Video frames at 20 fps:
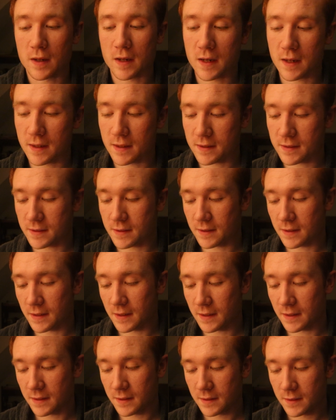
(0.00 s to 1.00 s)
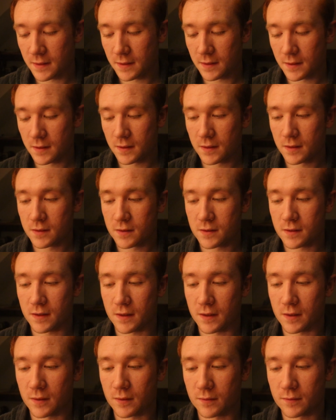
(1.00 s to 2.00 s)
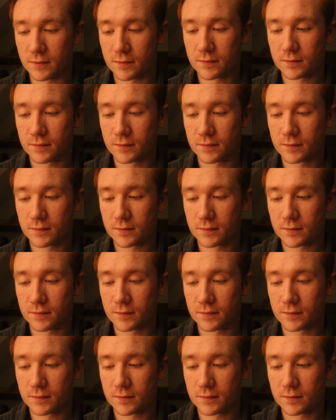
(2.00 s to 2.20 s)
honestly. So,